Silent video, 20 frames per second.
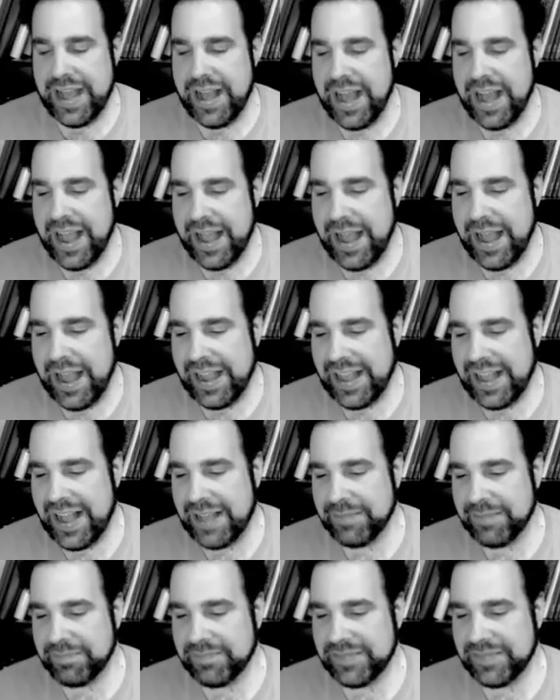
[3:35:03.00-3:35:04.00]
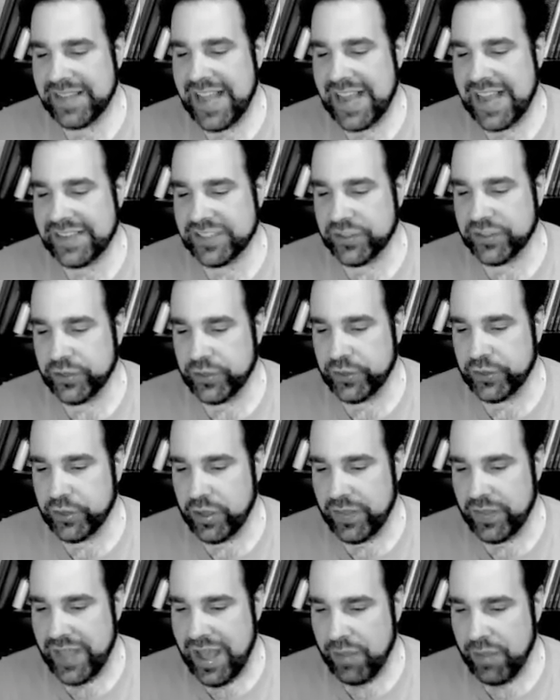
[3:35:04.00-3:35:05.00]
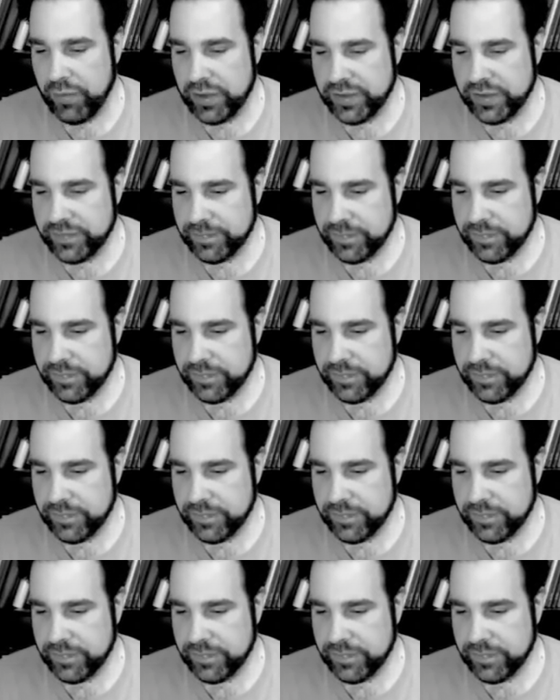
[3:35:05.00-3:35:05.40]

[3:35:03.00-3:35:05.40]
I, I, I can't agree with you on that one.